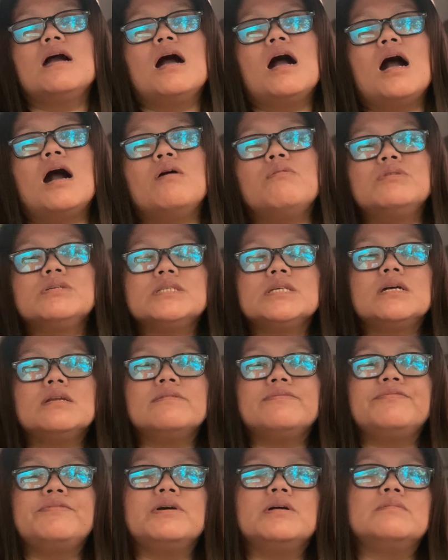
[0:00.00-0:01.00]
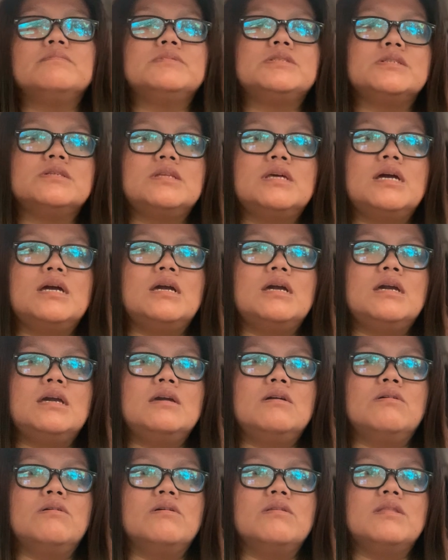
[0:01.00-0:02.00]
I was gonna film
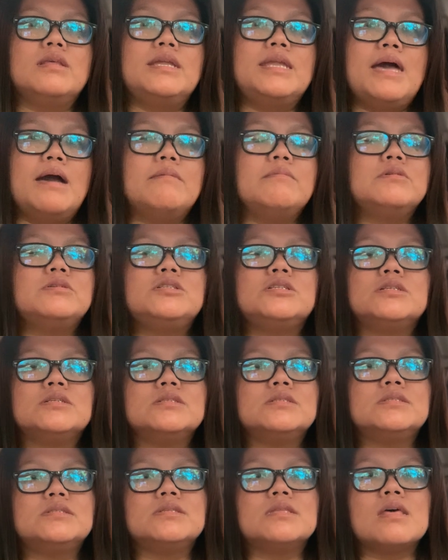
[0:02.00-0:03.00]
today on the damages